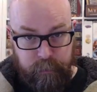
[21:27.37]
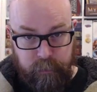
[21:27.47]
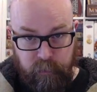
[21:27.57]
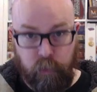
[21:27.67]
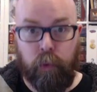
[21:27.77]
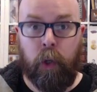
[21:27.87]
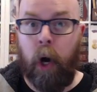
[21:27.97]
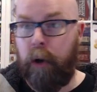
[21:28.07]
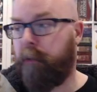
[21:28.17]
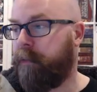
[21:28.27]
for
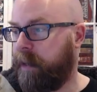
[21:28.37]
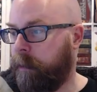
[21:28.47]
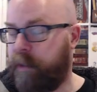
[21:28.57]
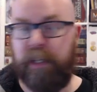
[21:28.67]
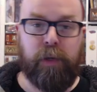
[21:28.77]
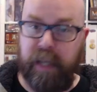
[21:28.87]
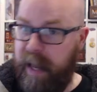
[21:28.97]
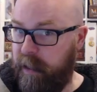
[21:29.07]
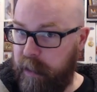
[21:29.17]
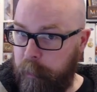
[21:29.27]
longer videos that you
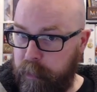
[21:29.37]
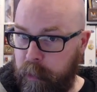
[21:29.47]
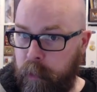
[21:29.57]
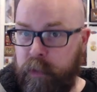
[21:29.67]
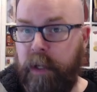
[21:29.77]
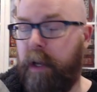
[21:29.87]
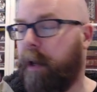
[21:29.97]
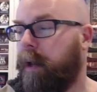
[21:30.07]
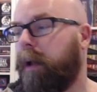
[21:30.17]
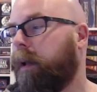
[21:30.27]
cannot upload
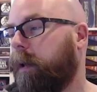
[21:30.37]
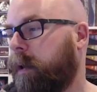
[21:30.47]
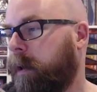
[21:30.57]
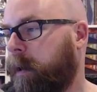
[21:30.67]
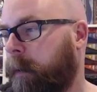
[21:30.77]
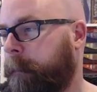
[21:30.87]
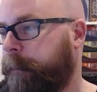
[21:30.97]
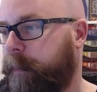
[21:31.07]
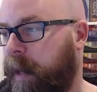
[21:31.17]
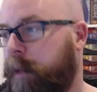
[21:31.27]

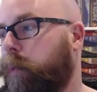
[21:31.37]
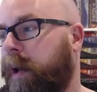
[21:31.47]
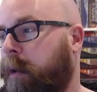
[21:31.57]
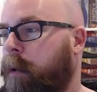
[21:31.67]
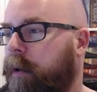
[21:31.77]
anywhere.